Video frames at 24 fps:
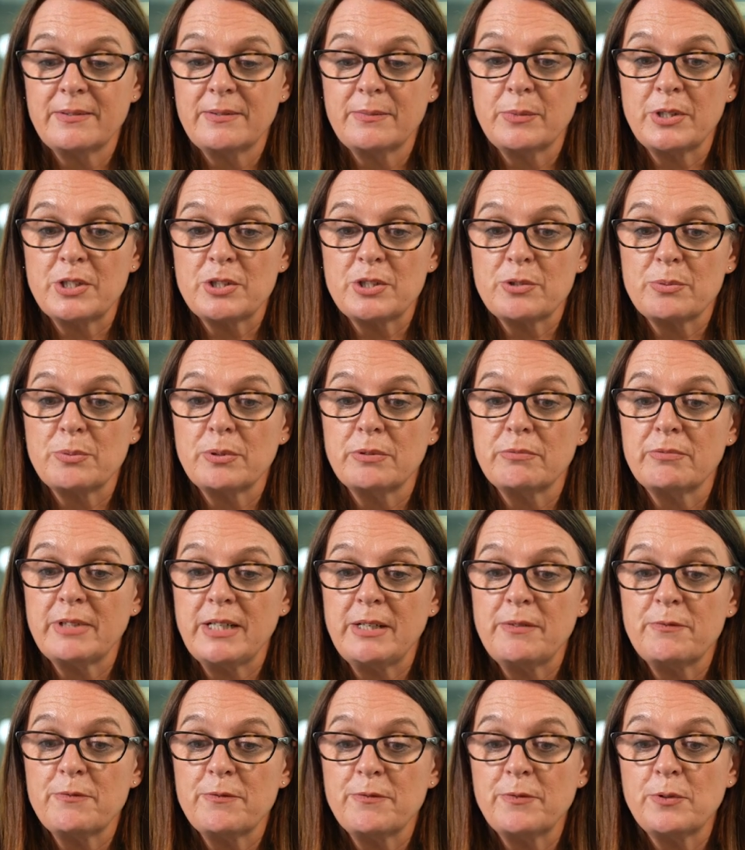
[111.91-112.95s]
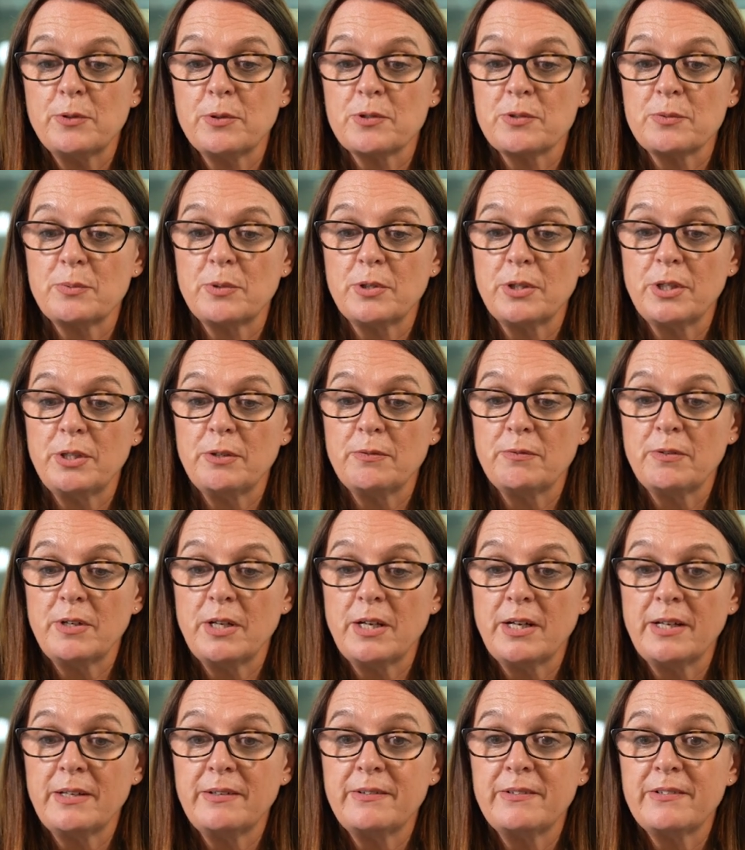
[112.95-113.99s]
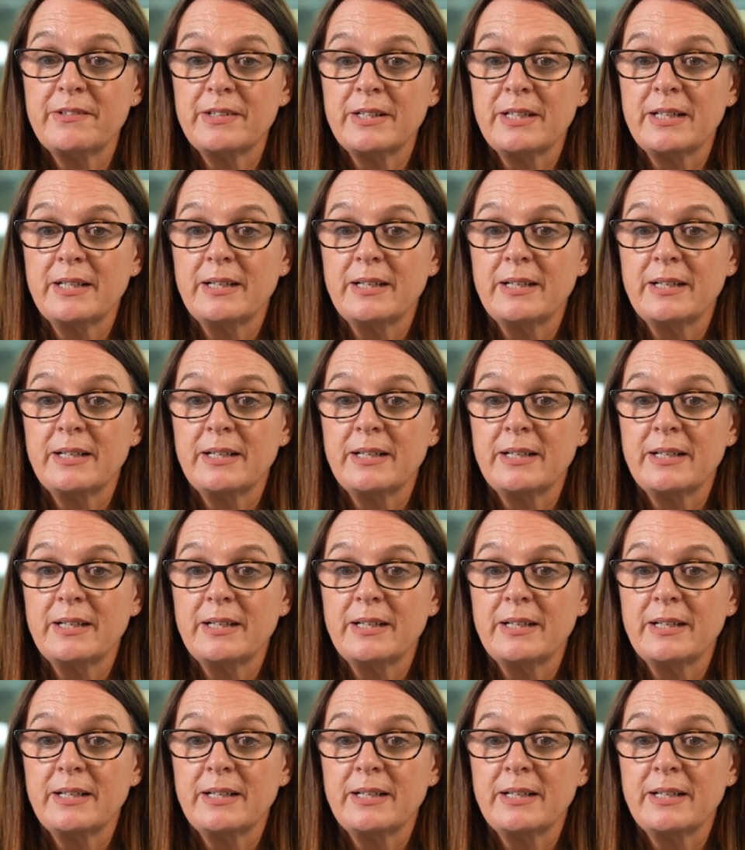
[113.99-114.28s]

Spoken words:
which will reinforce what you've learned